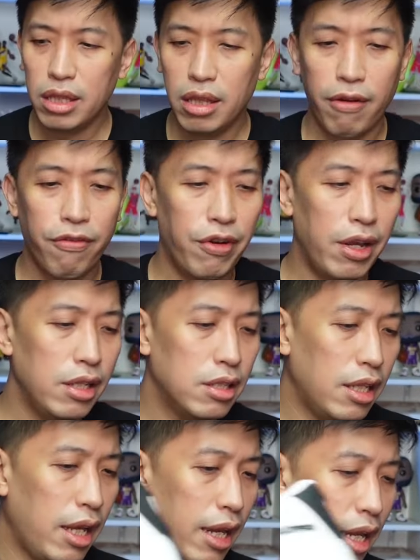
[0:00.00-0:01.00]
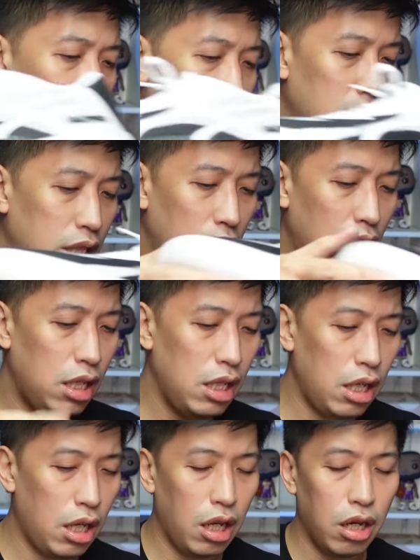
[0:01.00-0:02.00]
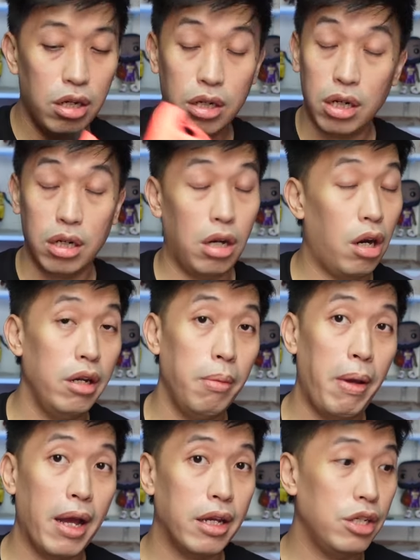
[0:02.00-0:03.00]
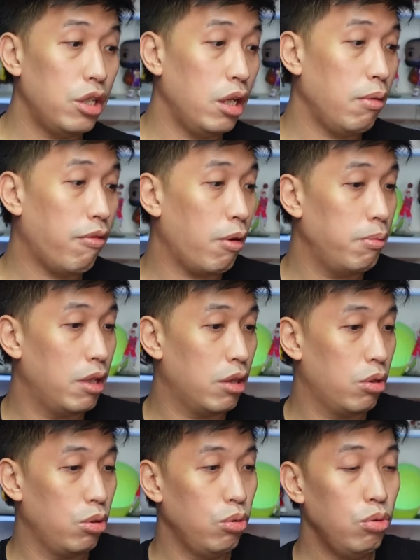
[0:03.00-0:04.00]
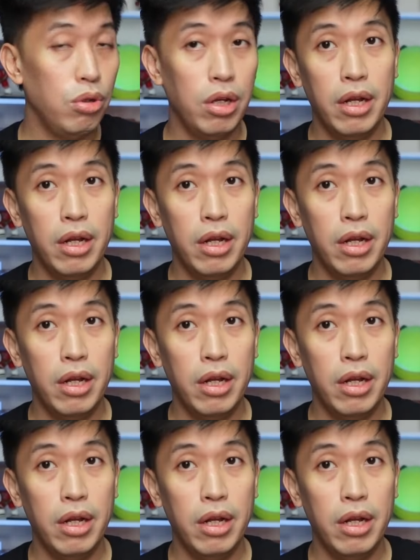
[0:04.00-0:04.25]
difference that I can see here are the packaging from the two.